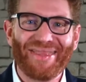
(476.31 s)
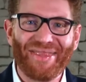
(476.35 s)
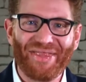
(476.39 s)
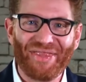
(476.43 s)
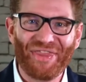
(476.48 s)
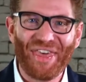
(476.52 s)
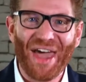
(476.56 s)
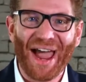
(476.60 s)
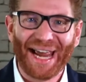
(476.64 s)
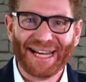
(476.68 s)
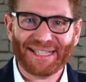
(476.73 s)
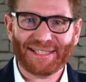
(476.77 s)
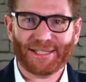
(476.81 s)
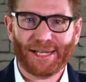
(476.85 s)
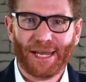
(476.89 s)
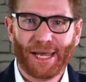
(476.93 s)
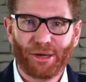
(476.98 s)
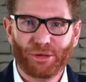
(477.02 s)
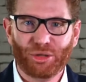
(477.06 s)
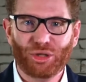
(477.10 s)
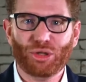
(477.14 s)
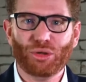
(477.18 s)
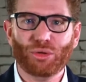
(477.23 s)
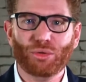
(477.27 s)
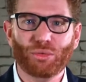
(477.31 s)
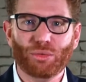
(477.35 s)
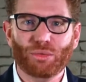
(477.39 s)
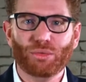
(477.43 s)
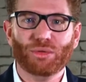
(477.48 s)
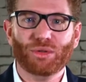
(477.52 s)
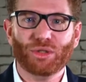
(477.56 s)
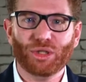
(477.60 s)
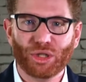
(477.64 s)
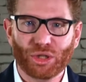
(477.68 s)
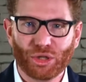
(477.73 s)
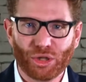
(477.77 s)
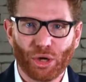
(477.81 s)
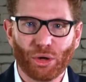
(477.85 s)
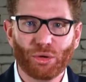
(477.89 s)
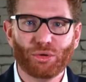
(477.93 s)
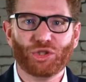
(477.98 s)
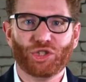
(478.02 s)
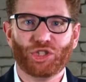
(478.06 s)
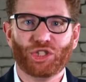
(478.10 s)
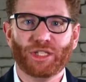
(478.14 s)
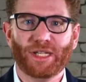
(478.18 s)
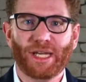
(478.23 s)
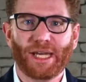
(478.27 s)
That's how you
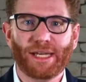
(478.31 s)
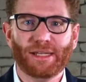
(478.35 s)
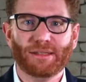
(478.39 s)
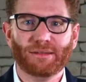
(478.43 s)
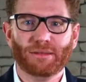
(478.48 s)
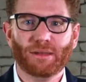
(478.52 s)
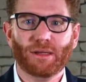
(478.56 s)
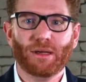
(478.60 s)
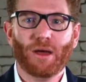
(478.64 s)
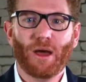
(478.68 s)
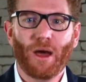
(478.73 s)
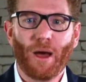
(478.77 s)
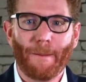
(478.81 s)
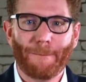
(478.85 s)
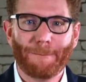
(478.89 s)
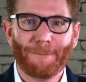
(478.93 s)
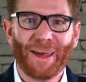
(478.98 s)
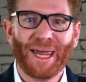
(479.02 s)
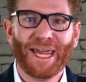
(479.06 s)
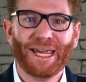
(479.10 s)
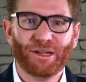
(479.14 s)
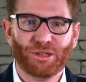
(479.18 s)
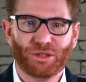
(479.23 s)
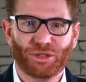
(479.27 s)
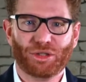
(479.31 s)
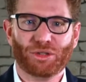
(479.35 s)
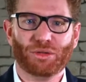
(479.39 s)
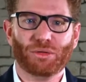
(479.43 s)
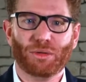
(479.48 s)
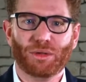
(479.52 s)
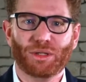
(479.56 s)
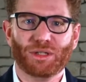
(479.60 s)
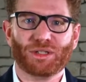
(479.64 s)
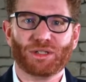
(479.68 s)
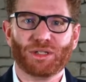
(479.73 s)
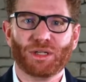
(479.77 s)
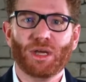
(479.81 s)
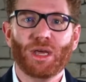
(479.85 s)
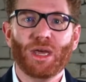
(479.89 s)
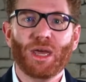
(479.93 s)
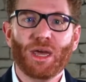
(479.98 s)
negotiate a payer source